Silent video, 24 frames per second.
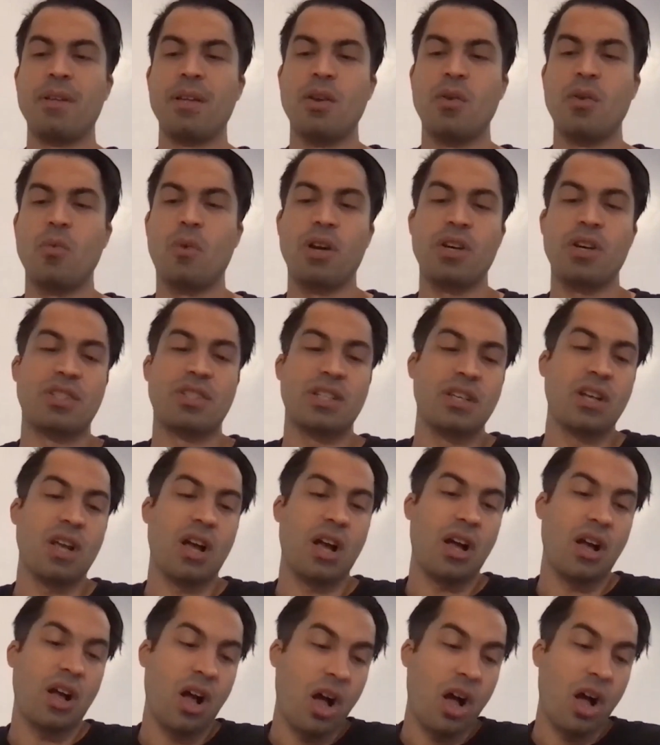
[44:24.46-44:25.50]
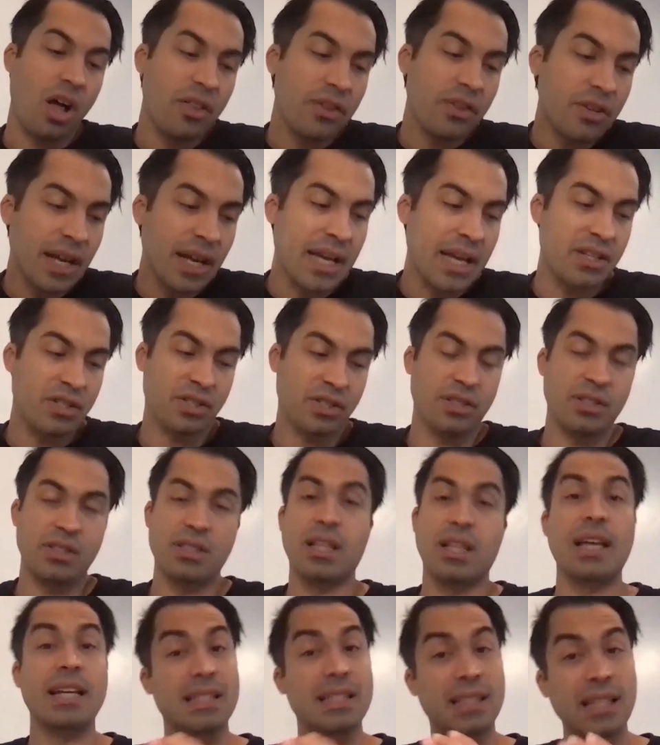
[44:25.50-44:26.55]
Whereas in other nations
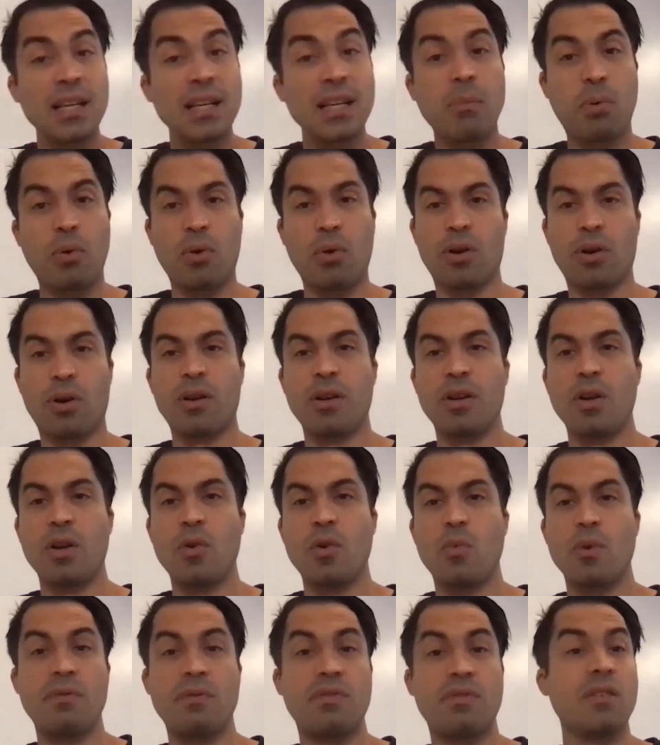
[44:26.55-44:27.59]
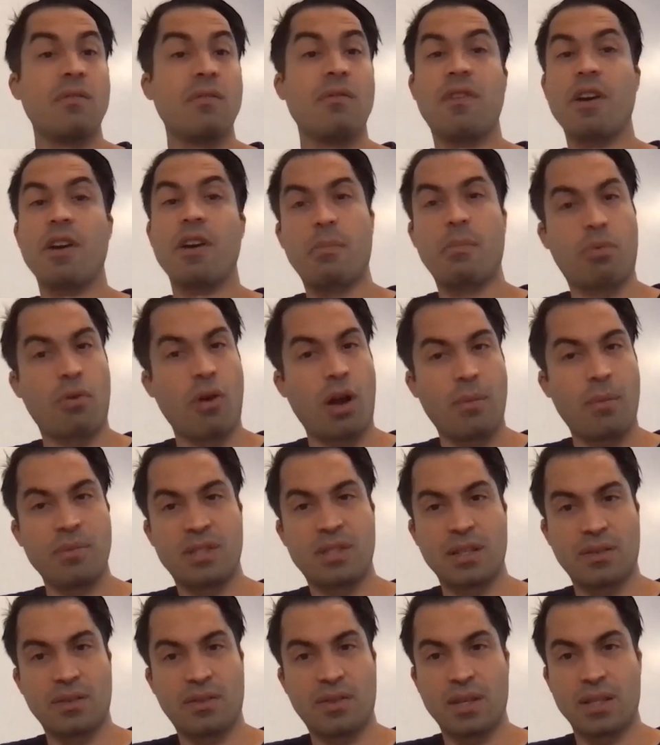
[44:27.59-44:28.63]
like Singapore, we've seen very
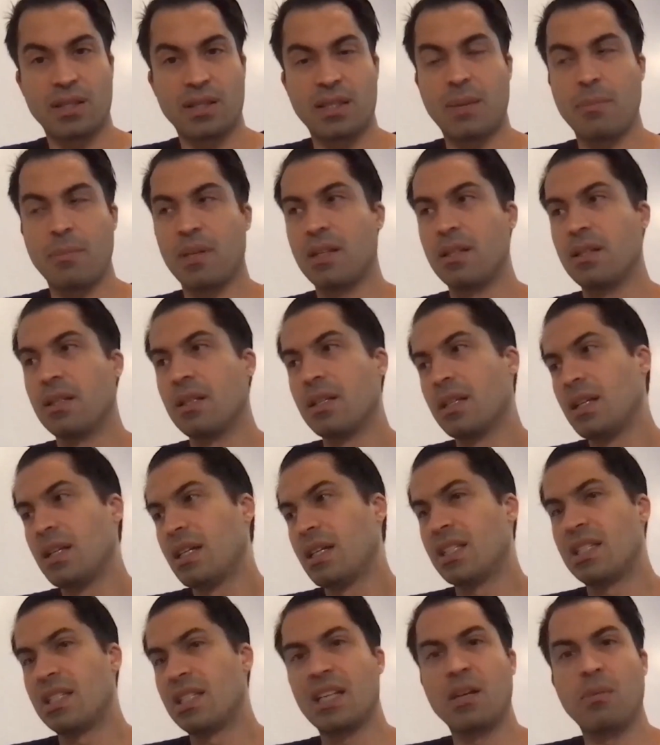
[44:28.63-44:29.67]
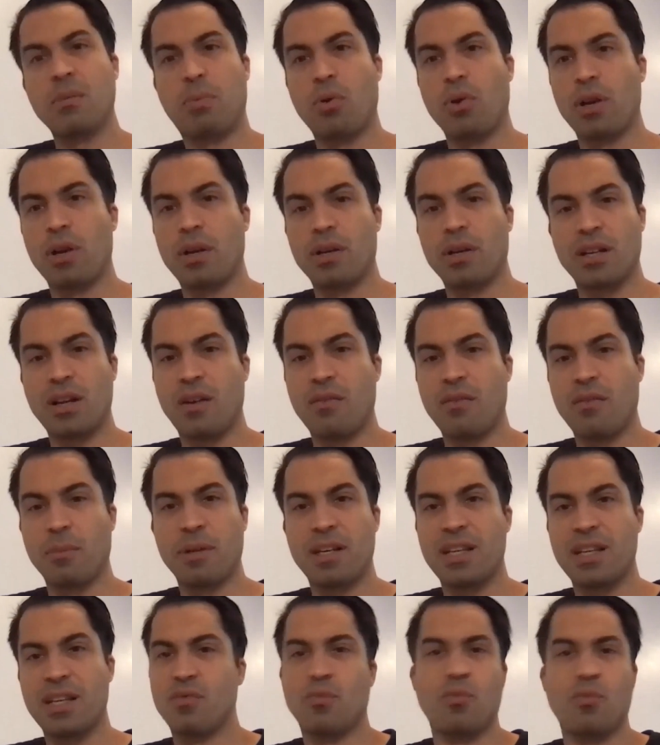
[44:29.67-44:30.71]
promising things. I mean, the Singaporean government
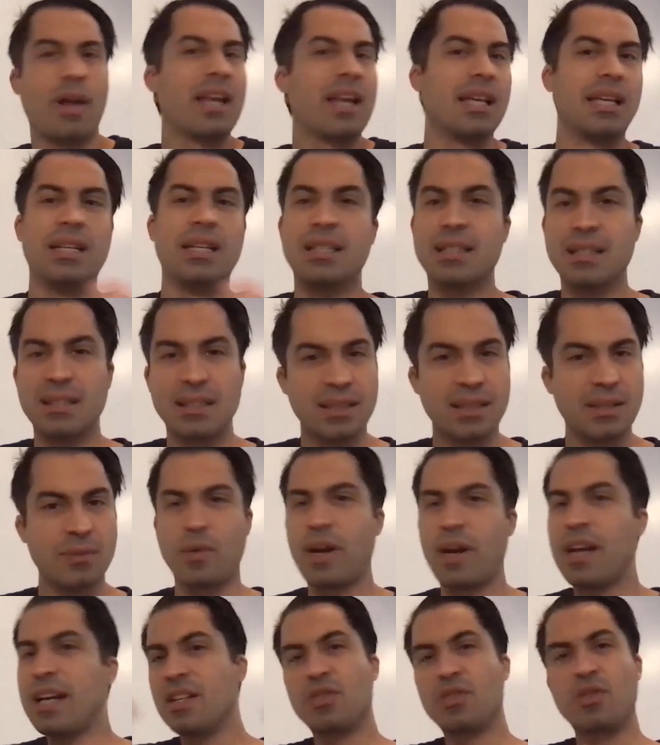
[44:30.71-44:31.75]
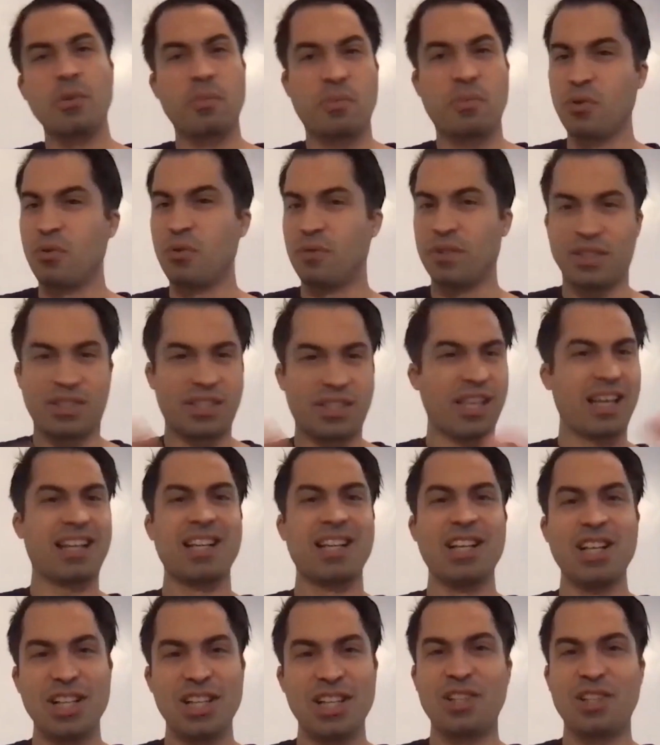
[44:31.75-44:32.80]
is ready to approve. It's like
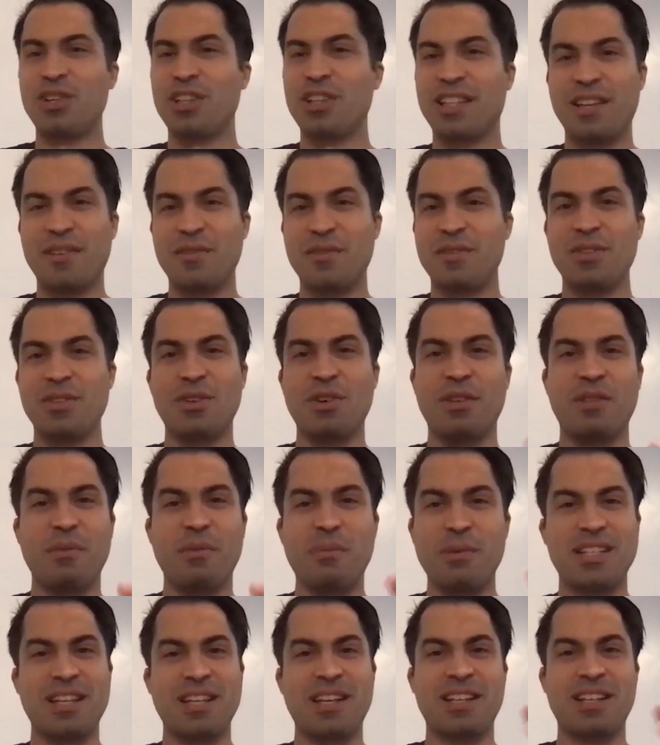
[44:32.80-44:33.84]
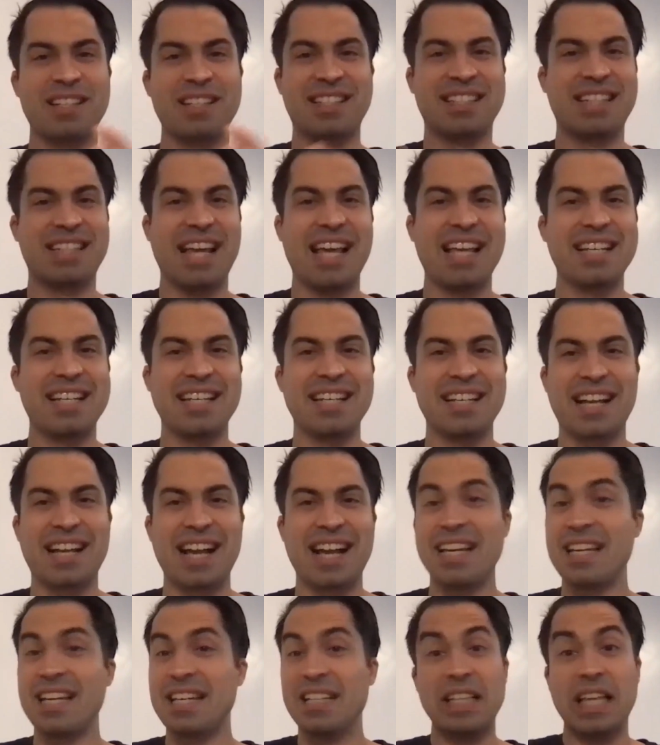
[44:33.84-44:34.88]
literally, they've been telling Sandy and
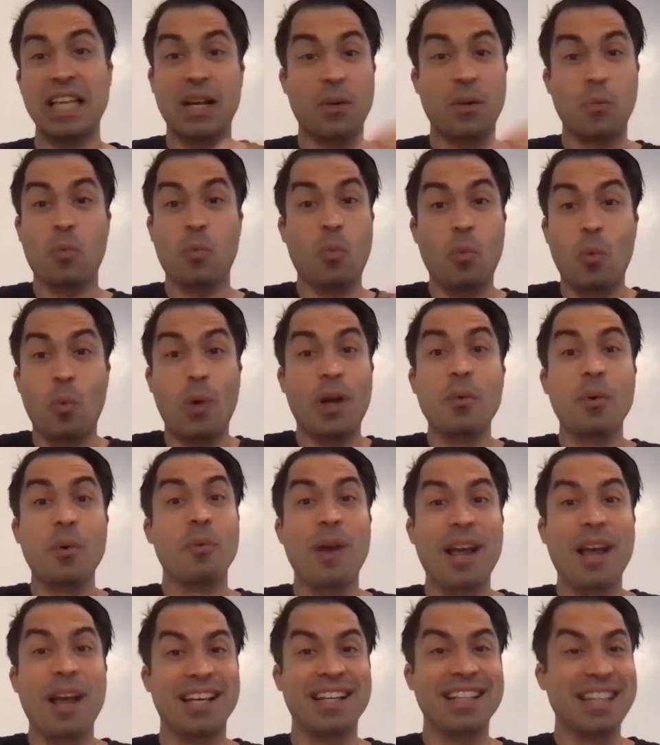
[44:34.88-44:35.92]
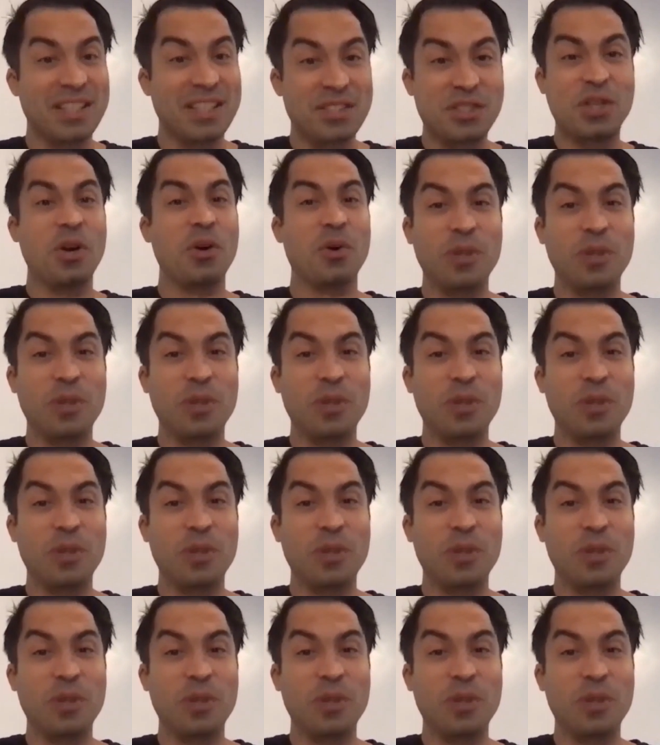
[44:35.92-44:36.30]
Kai, like, when are we ready? Let's go.